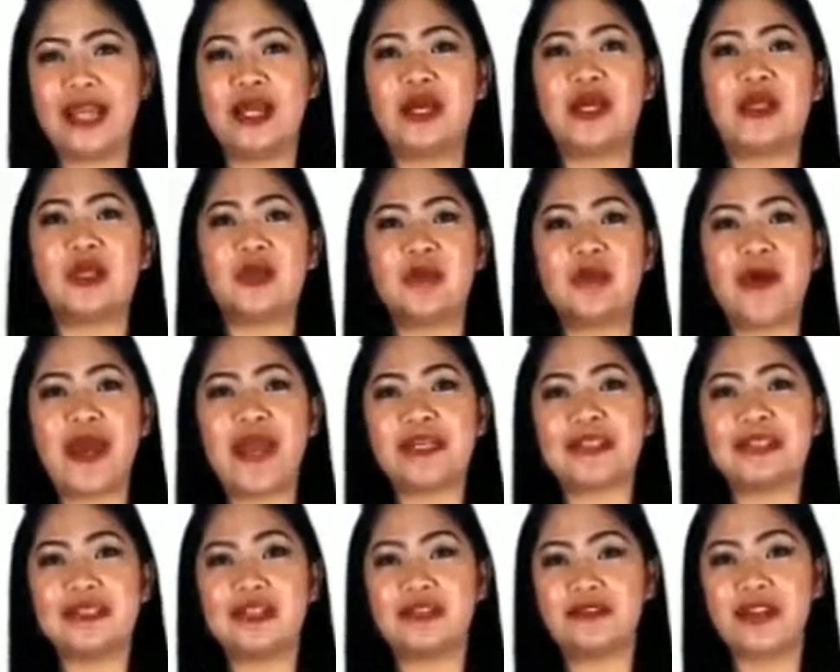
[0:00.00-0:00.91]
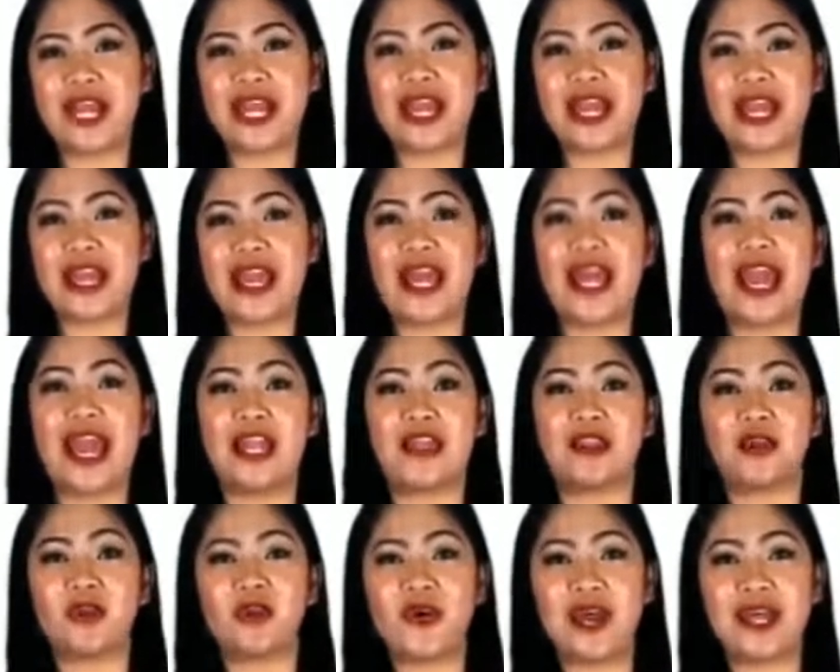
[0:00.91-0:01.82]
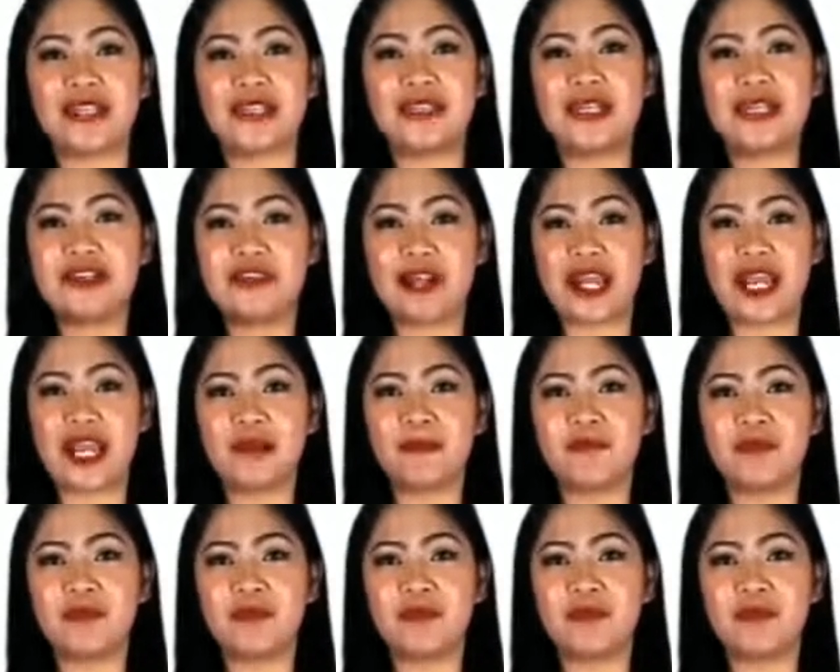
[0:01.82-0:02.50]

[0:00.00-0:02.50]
2x degree, and 2x degree,